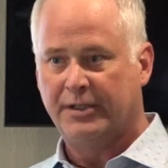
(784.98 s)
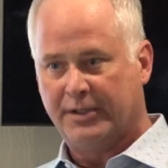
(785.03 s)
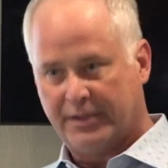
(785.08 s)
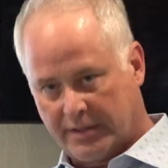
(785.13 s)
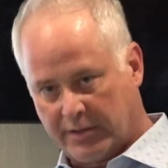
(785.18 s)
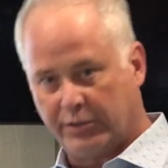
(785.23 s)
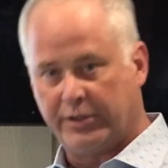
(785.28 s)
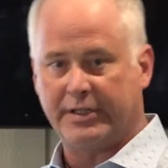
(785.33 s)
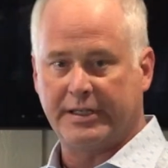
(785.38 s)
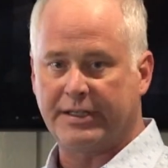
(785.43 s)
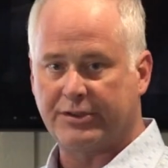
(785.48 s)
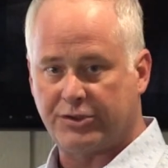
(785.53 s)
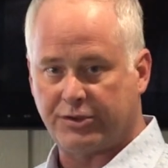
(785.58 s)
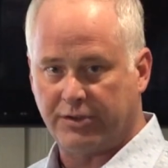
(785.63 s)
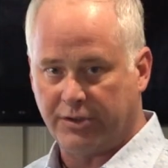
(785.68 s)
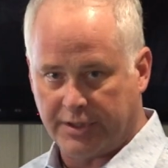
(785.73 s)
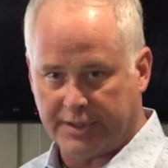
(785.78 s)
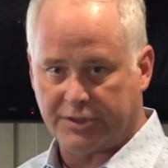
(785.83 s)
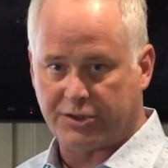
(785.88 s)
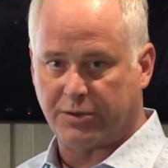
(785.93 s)
You know, you
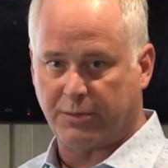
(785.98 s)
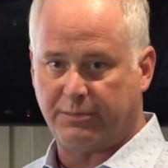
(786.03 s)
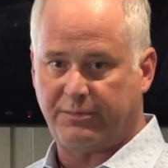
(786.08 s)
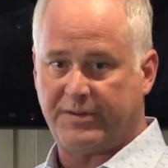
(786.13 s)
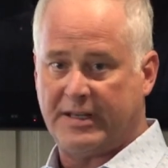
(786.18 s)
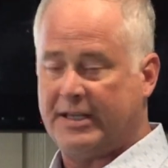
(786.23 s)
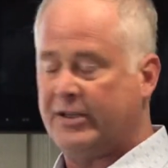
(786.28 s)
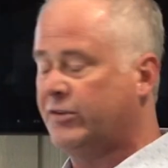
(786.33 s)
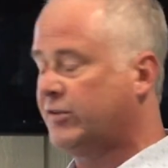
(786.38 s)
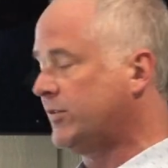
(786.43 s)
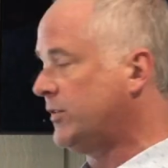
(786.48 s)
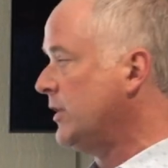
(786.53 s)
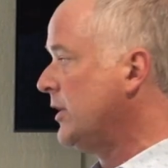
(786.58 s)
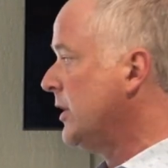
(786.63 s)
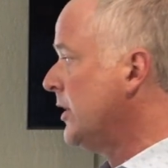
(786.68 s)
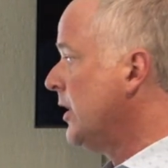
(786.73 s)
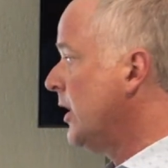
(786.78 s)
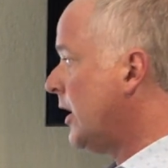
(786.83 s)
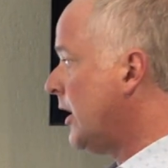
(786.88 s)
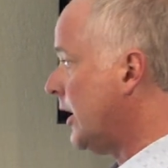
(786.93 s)
get your fees
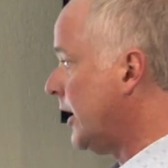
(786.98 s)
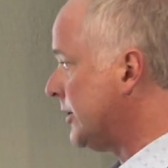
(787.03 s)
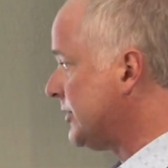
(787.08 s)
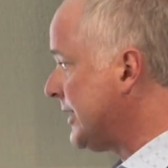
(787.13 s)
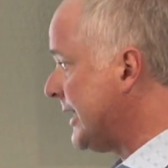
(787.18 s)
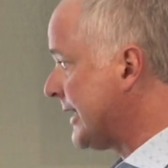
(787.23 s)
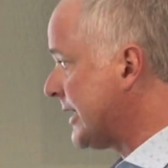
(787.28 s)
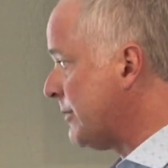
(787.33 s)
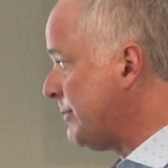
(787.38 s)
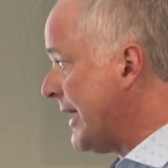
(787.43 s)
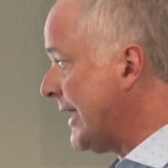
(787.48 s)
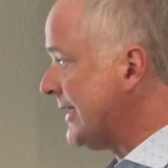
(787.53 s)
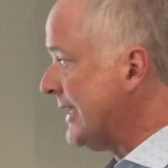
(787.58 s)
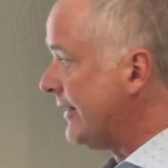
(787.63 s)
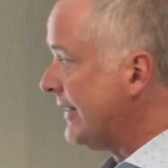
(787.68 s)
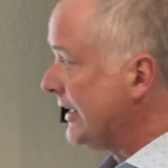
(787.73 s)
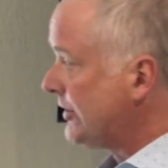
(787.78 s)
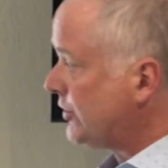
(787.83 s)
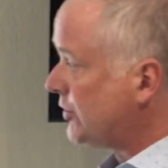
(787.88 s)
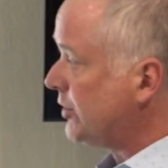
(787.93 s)
taken back. Now
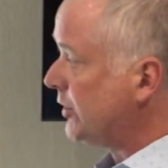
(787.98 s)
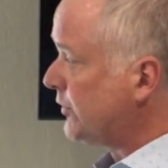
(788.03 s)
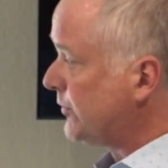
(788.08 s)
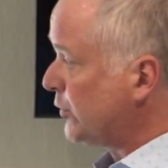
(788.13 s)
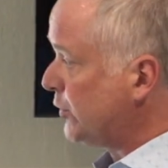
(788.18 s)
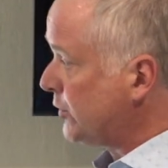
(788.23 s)
that's just for